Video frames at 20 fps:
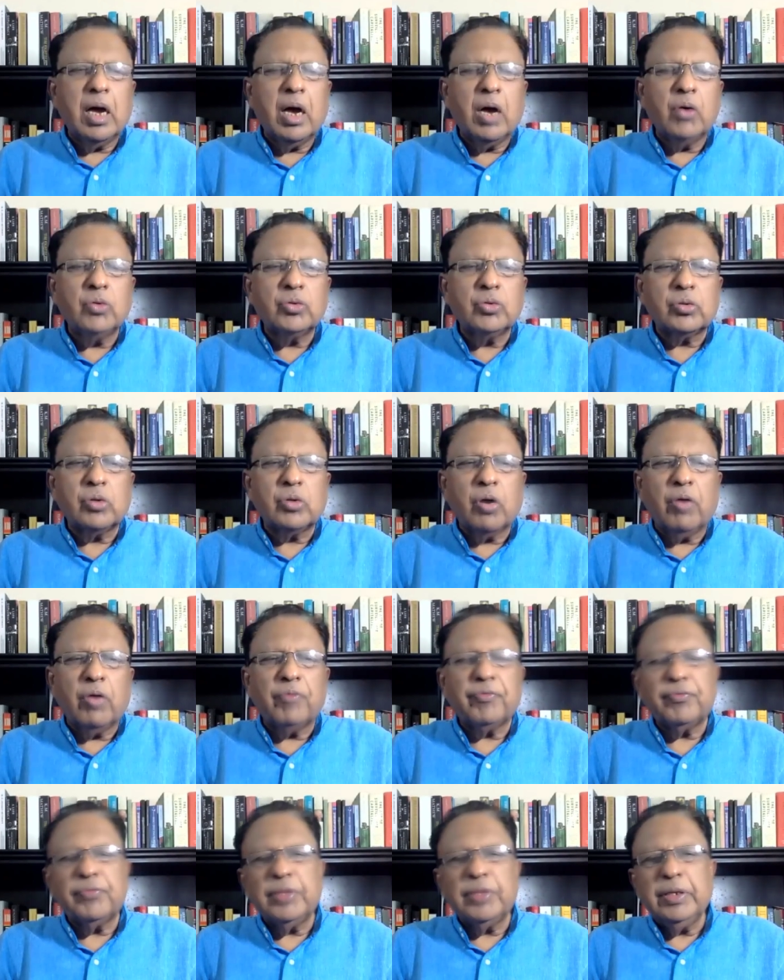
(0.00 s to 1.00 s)
out
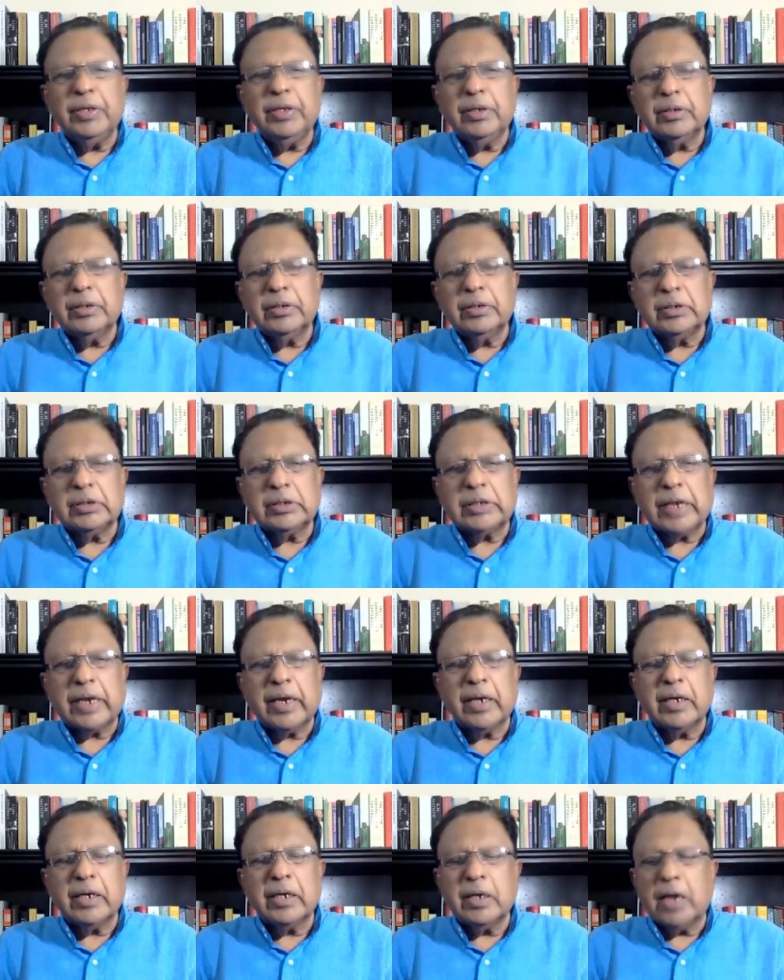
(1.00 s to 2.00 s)
of the
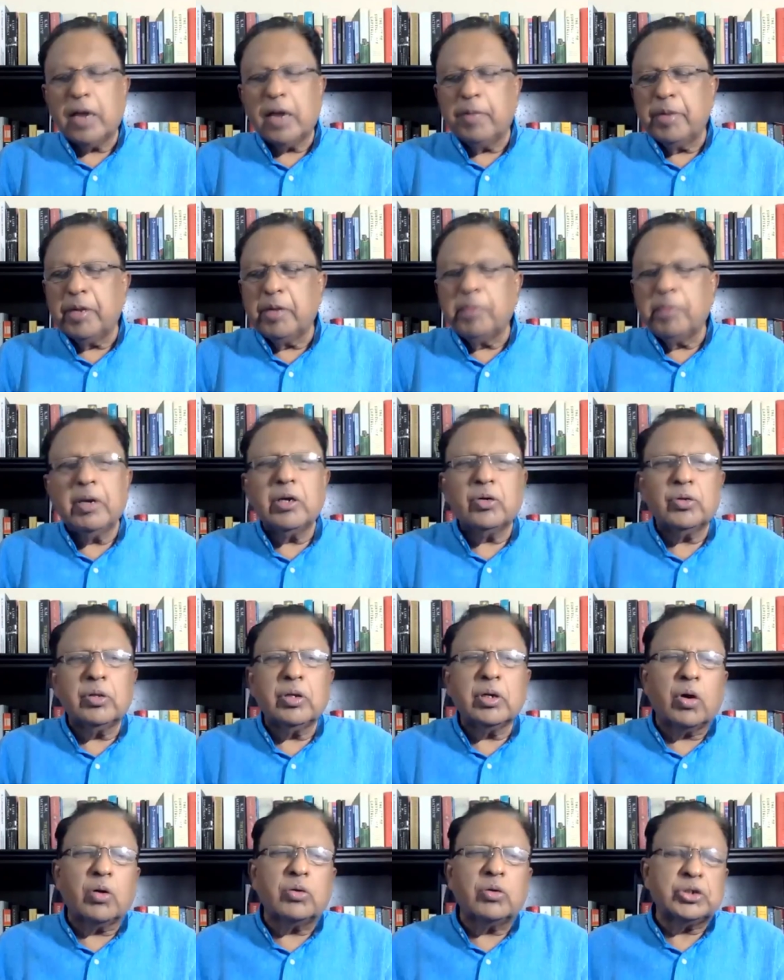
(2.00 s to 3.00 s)
Second Amendment to
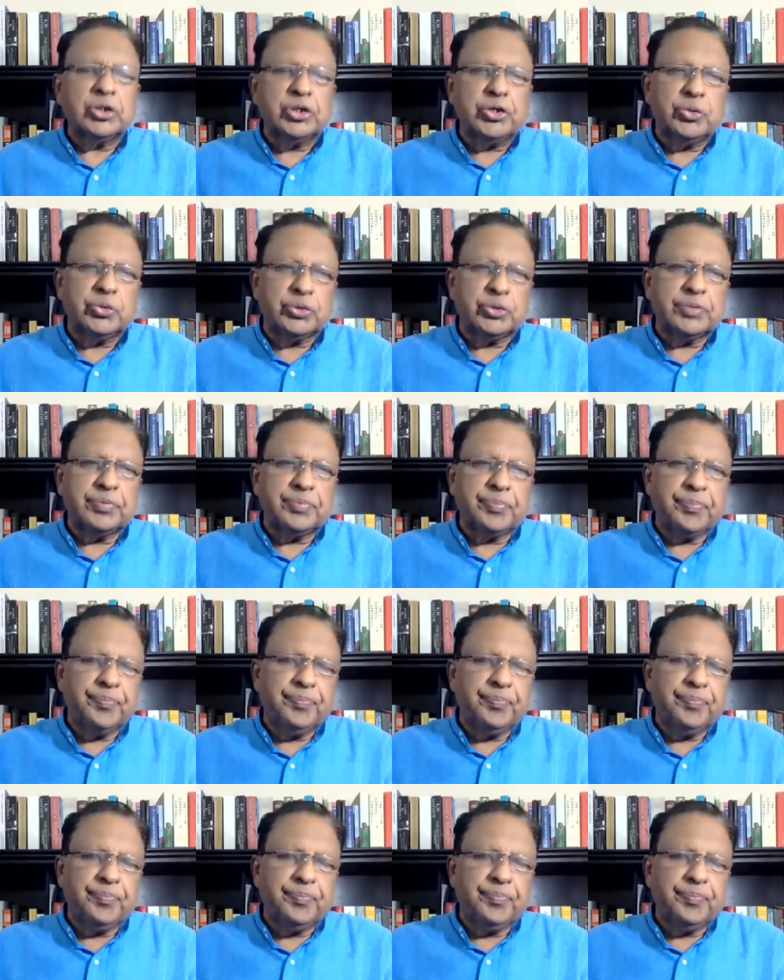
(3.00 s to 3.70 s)
the Constitution.